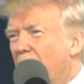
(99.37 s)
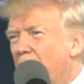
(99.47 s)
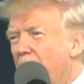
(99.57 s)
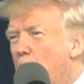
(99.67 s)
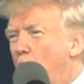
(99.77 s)

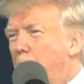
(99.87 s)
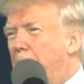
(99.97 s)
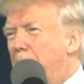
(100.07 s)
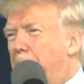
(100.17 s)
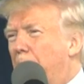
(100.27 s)
The more
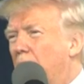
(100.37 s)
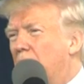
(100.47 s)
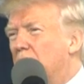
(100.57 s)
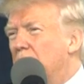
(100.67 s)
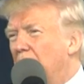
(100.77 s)
people
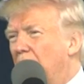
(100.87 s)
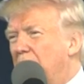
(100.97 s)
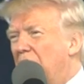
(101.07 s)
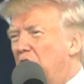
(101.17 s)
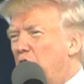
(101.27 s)

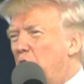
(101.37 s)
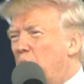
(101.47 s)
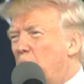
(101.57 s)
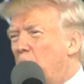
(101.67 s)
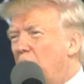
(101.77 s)
tell
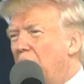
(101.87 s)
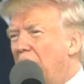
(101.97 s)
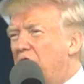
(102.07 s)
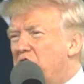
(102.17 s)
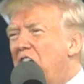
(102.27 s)
you
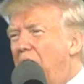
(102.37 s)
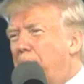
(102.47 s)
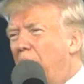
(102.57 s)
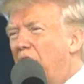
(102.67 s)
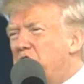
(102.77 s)
it's not
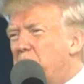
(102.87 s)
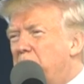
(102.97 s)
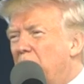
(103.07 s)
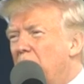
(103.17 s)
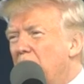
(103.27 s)

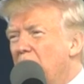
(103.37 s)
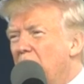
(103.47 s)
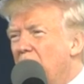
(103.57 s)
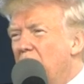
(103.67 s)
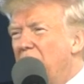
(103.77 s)
possible,
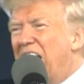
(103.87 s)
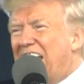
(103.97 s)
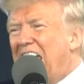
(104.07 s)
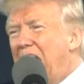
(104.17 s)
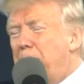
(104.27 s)
that
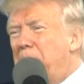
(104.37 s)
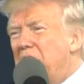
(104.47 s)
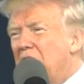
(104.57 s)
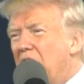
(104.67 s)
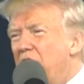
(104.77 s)
it can't be
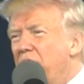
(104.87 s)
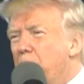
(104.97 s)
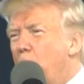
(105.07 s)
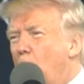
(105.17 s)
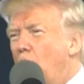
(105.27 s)
done, the
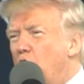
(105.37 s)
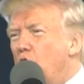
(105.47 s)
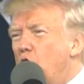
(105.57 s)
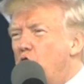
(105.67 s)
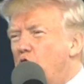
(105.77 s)
more
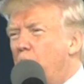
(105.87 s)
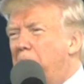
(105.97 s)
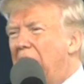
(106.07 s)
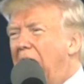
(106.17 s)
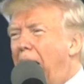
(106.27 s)
you should
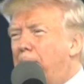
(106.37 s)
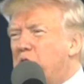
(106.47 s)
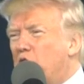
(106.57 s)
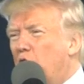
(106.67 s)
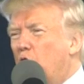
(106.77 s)
be
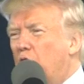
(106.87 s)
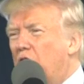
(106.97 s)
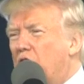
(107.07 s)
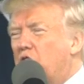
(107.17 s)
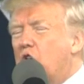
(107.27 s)

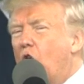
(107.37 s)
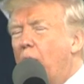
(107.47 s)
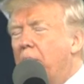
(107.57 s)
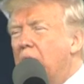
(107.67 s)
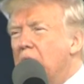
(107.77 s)
absolutely
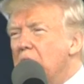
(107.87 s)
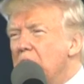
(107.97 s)
determined